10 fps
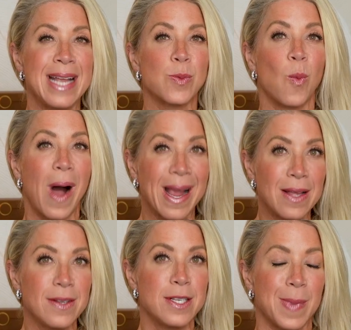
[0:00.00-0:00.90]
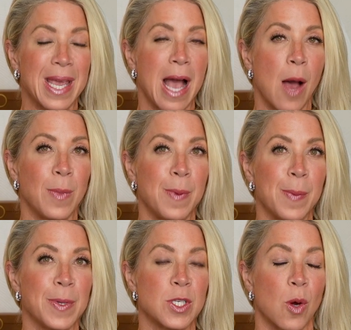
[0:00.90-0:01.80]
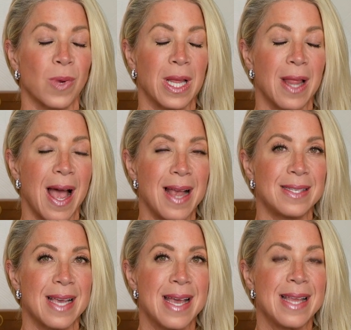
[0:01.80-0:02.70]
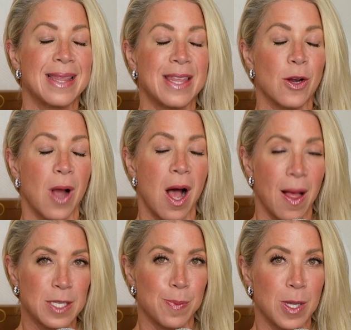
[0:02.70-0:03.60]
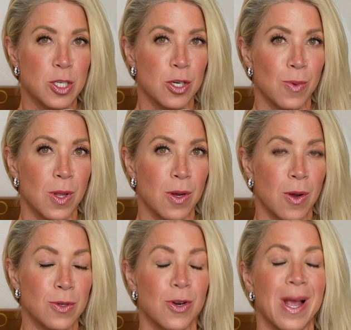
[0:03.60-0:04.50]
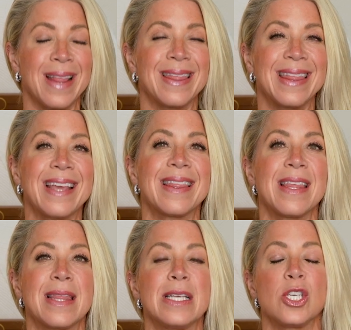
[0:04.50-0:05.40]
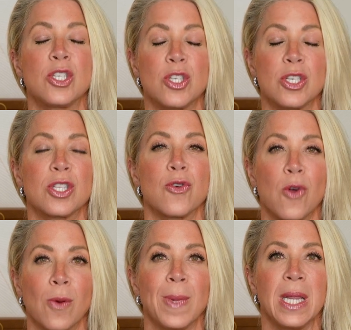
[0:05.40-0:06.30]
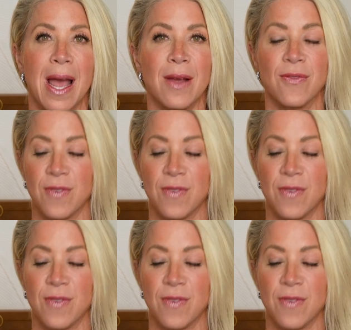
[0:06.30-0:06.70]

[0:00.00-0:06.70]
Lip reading: wild to me how many people don't realize that they're on this blood sugar roller coaster and think that this is just their normal life.